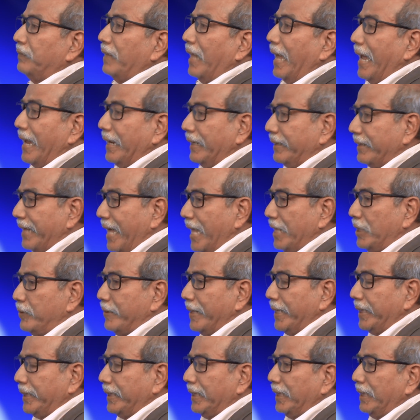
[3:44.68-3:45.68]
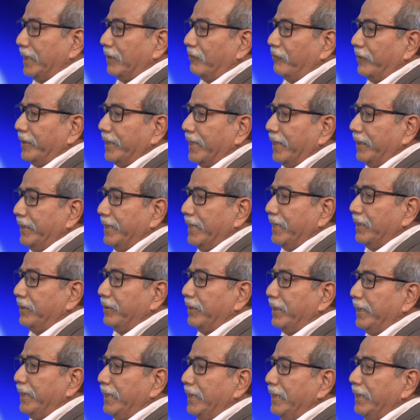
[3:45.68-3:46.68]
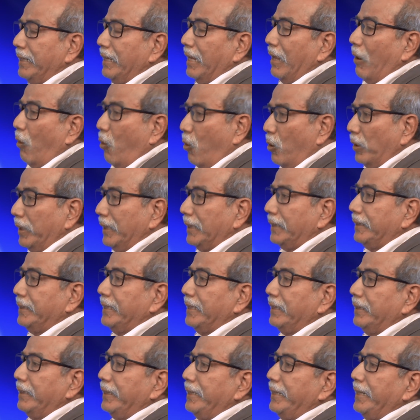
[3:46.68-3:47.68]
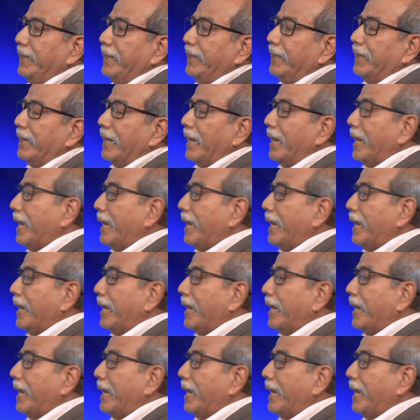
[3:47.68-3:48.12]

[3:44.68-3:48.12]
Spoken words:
I graduated with a degree, honors degree in